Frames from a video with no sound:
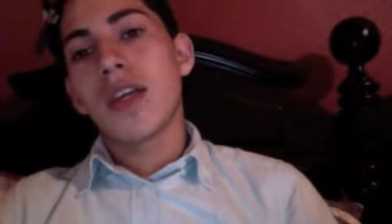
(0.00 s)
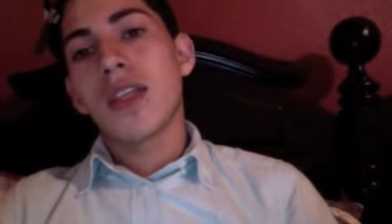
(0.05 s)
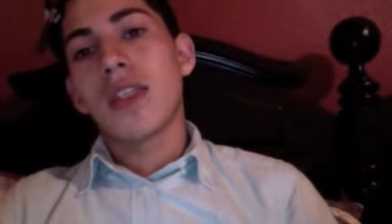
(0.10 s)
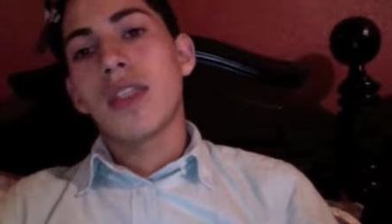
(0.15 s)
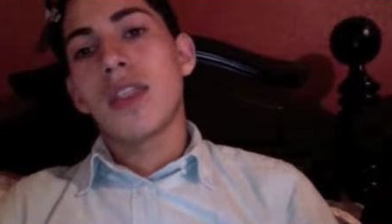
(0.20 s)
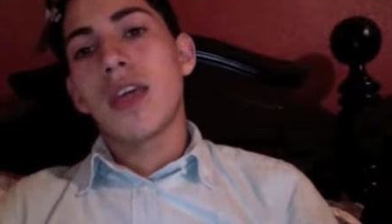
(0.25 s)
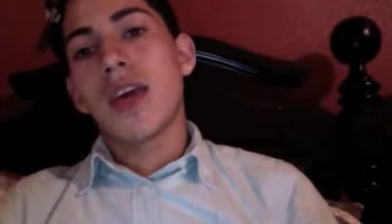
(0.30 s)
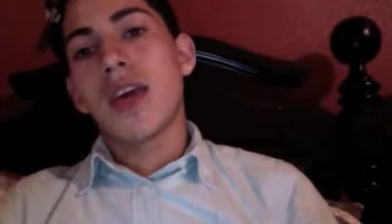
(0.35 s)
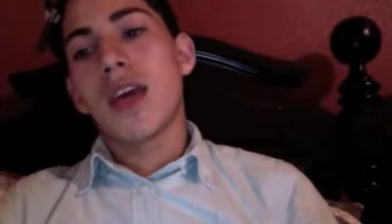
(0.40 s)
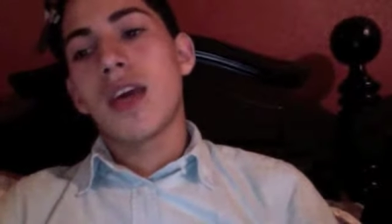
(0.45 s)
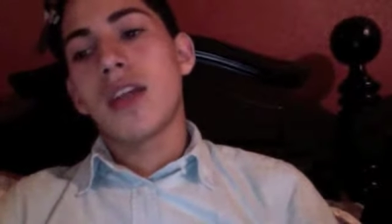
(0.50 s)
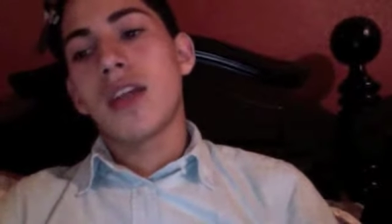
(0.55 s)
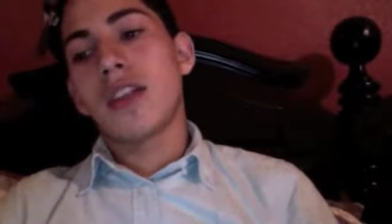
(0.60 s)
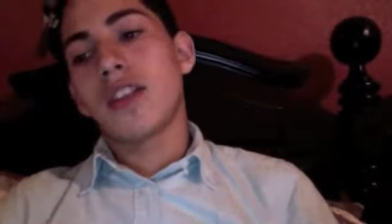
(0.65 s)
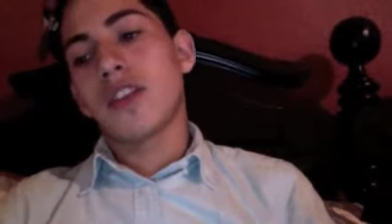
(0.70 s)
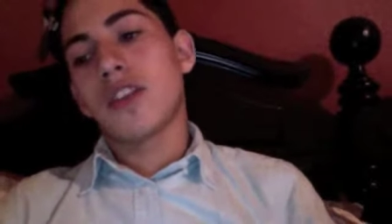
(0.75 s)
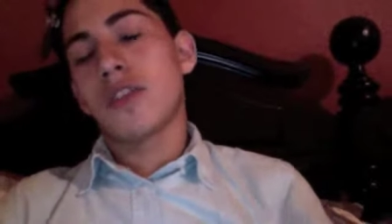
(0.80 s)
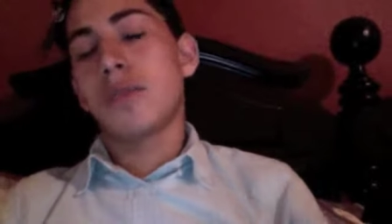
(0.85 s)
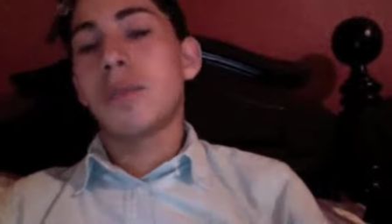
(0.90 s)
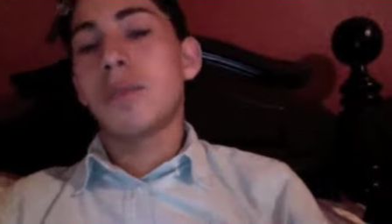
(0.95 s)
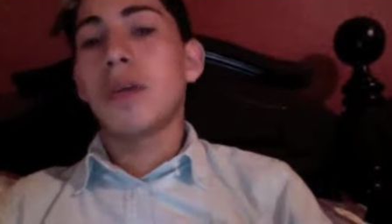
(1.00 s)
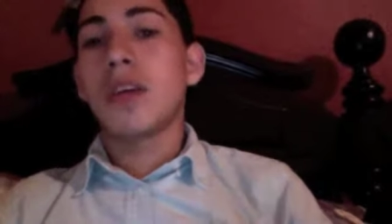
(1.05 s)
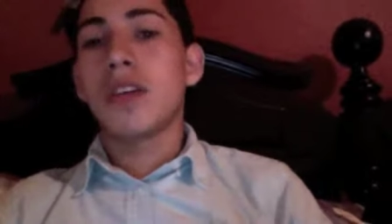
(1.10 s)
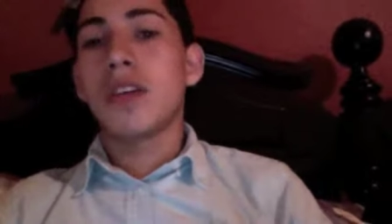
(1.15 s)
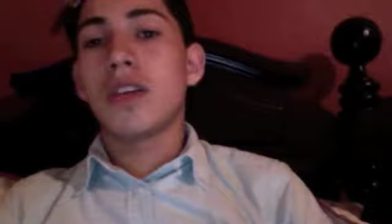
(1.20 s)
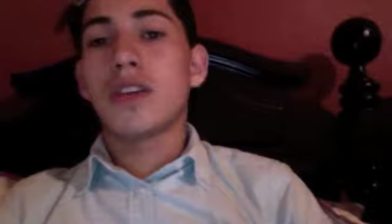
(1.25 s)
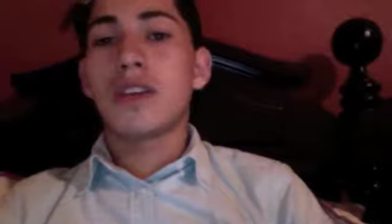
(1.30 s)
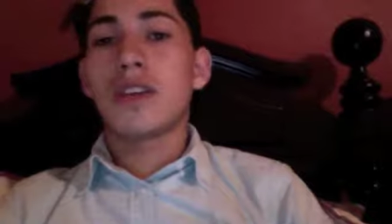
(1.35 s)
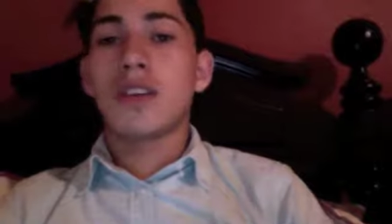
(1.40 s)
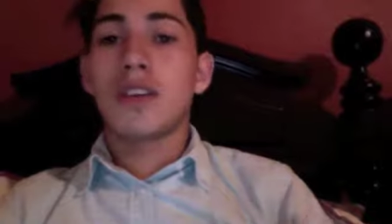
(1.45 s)
that Beats
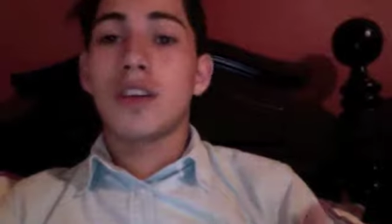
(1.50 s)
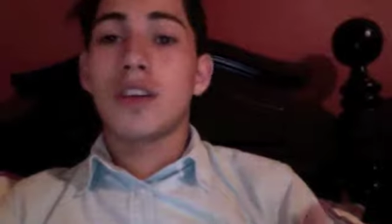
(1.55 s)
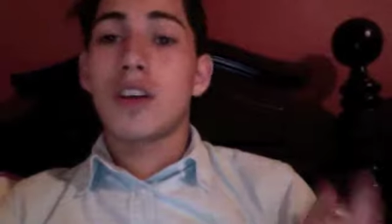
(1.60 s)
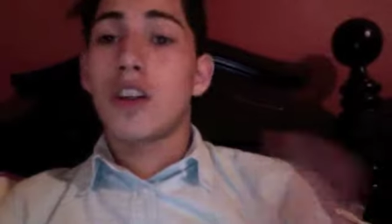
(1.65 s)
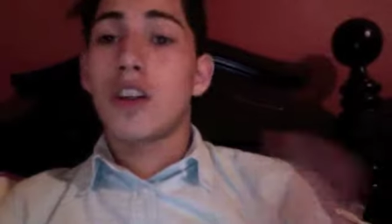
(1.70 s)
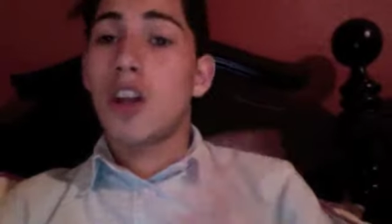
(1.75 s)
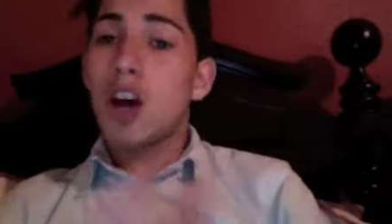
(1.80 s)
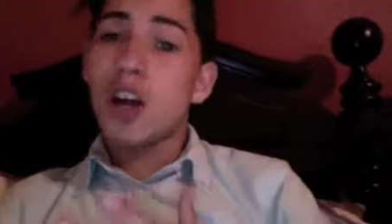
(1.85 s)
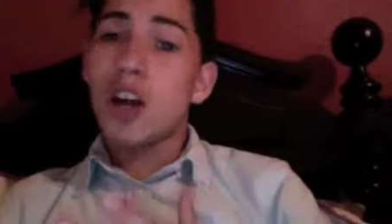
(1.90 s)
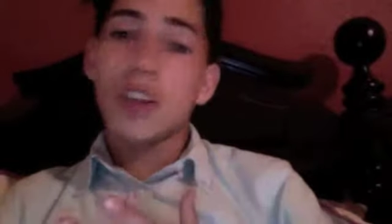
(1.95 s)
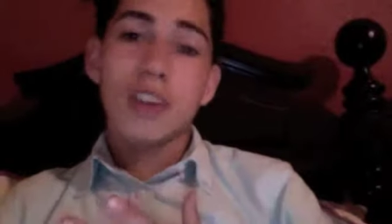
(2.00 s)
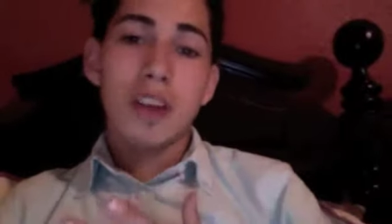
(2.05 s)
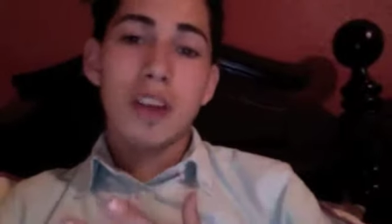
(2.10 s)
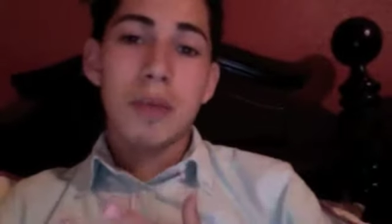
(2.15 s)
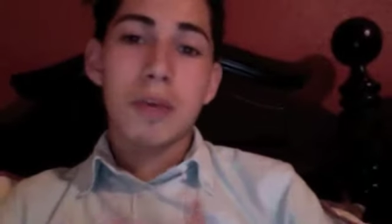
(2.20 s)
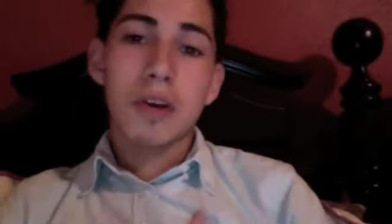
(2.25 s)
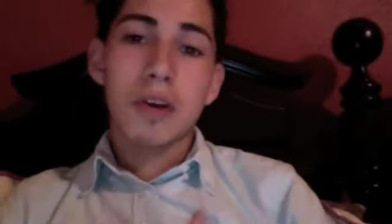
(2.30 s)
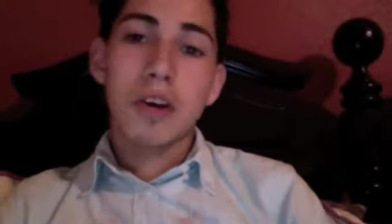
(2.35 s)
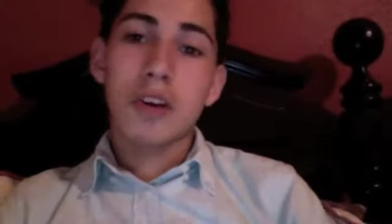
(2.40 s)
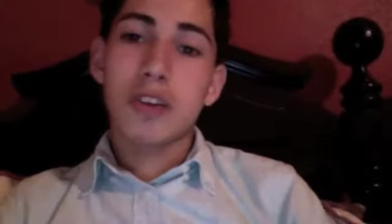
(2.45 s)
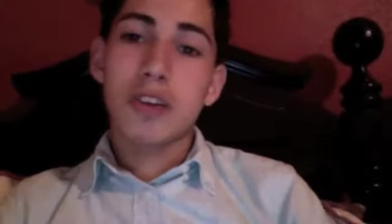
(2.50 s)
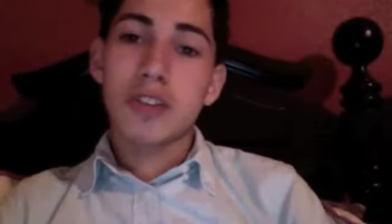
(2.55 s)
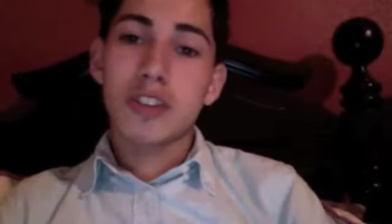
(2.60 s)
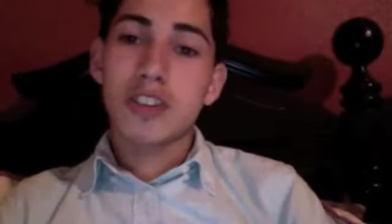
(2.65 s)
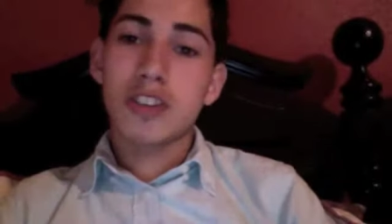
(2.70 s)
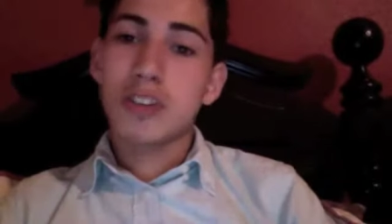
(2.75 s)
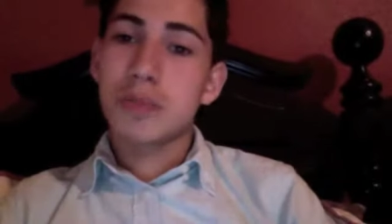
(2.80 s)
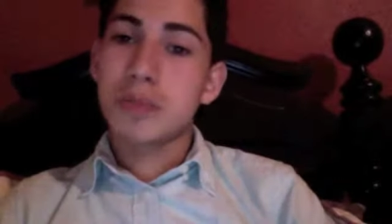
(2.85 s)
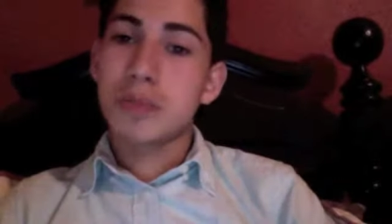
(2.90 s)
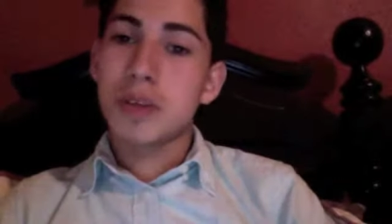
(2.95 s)
a long time ago
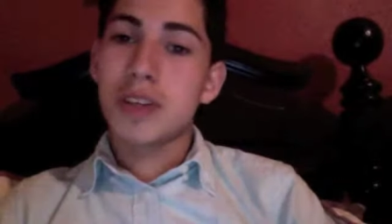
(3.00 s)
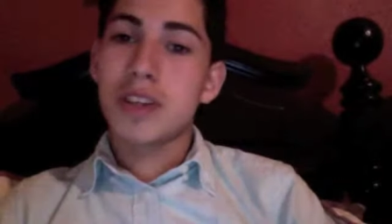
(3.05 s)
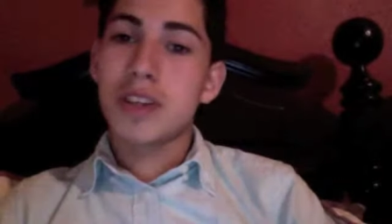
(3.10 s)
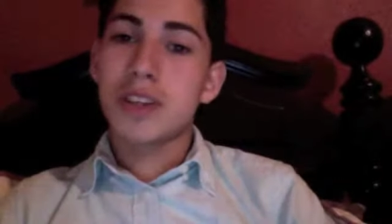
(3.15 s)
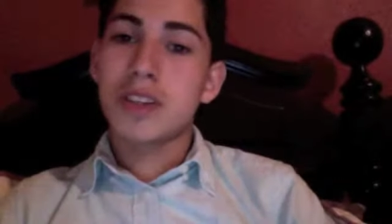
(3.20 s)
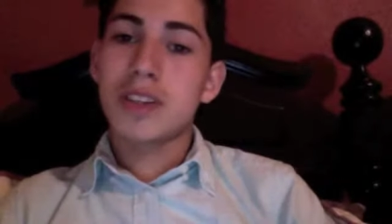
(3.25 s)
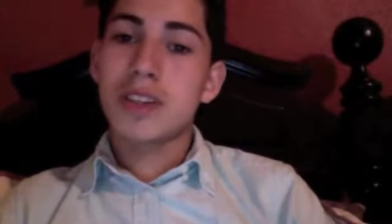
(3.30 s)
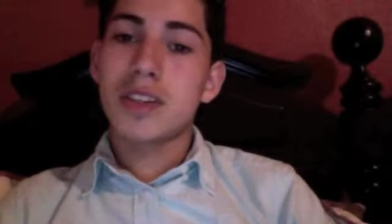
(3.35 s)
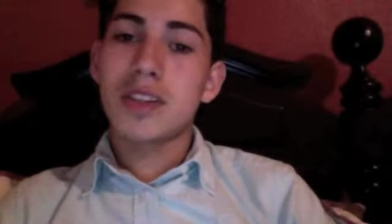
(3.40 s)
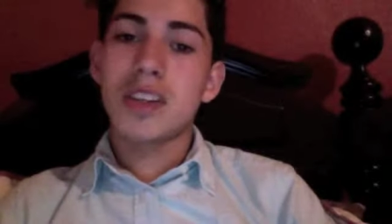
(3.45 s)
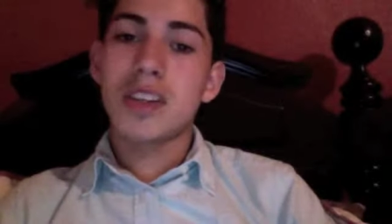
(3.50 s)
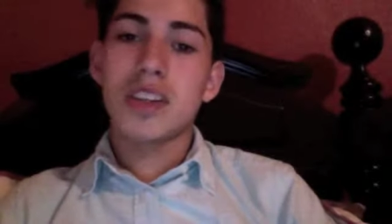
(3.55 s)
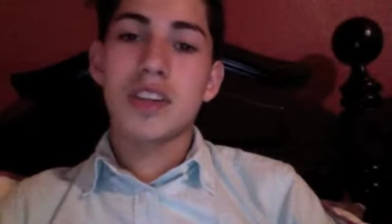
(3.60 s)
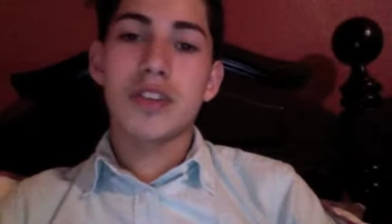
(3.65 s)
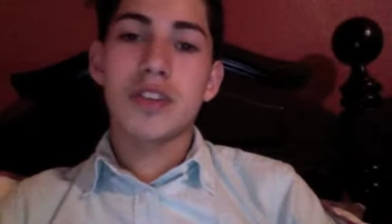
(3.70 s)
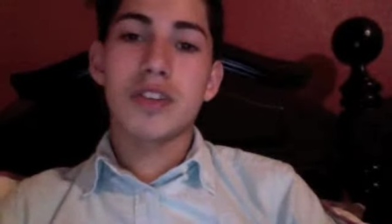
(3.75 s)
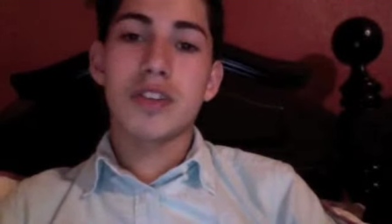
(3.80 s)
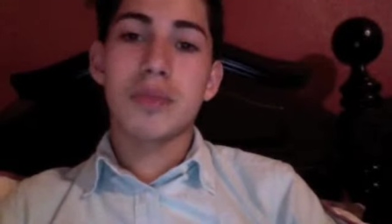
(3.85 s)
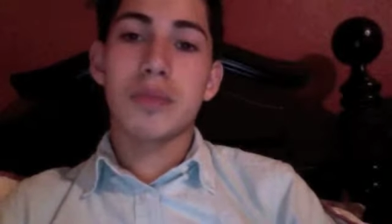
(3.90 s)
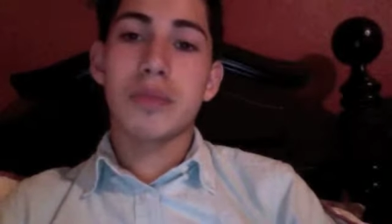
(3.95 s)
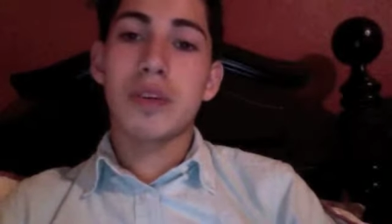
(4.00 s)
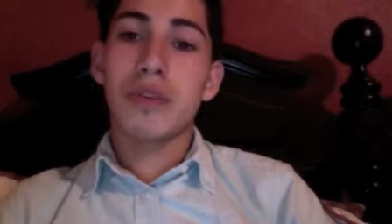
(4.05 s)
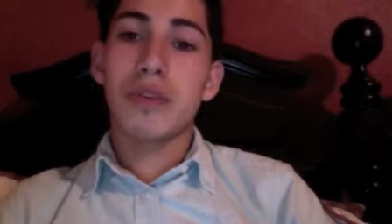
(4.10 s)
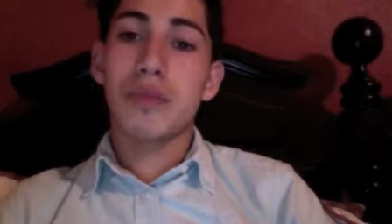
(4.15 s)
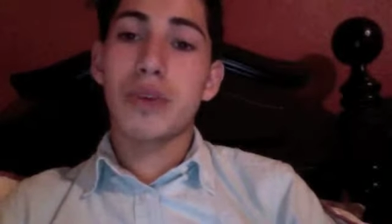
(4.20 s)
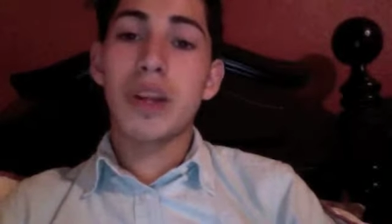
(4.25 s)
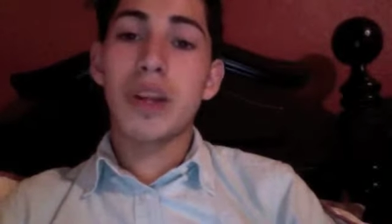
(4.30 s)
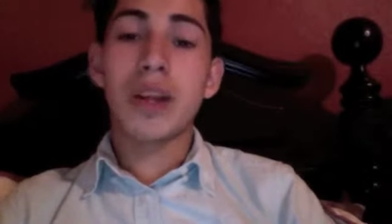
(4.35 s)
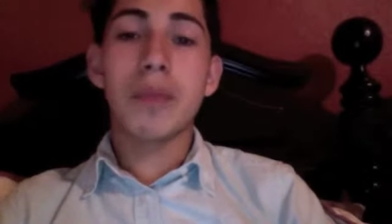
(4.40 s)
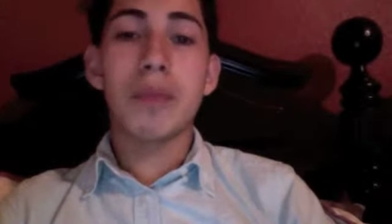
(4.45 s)
Beats used to be
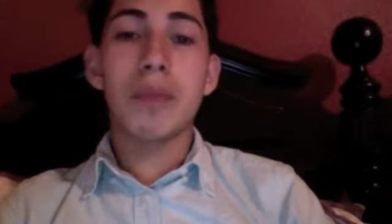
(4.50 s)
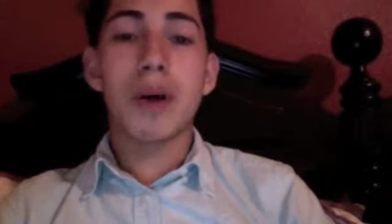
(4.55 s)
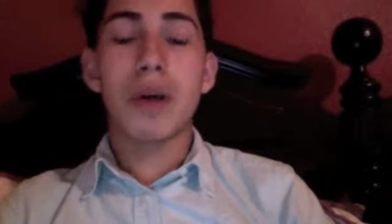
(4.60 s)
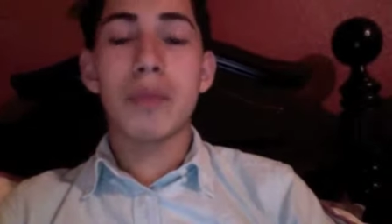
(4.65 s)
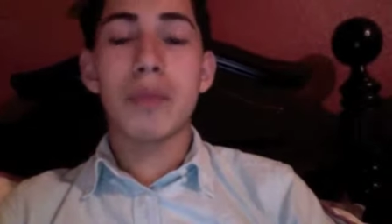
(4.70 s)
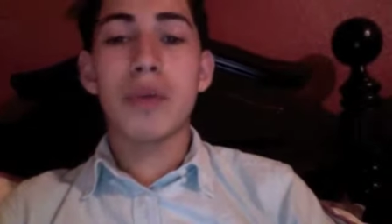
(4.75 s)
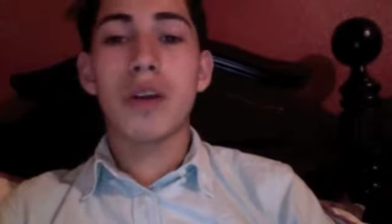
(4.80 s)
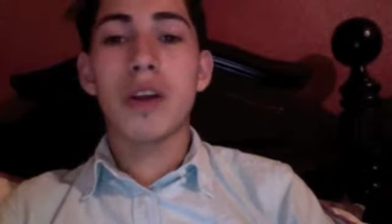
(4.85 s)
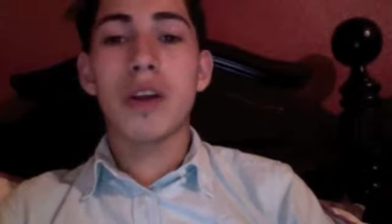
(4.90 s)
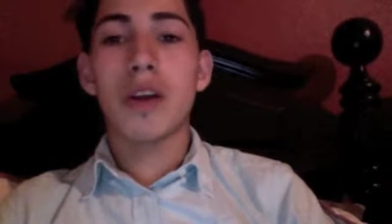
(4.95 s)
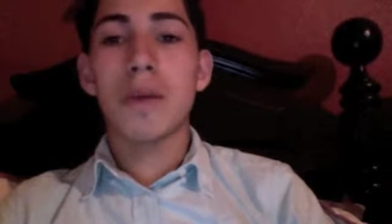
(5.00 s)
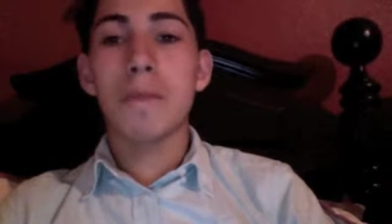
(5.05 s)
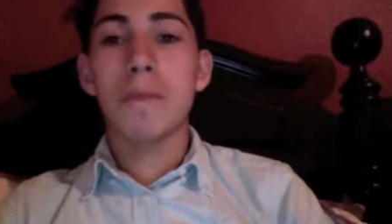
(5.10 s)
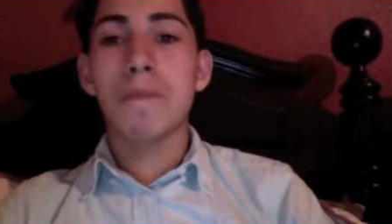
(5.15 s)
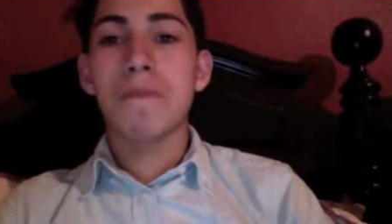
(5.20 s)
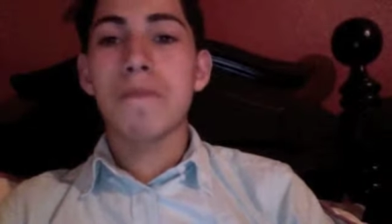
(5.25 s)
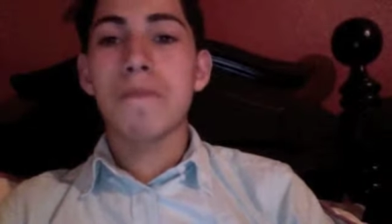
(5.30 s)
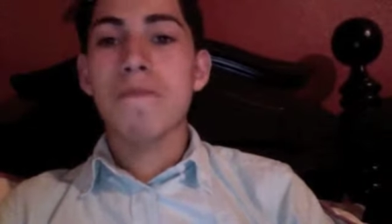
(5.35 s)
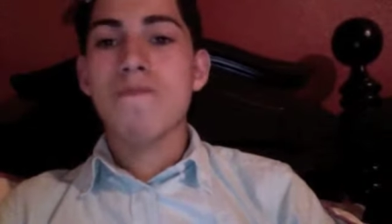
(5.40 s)
really popular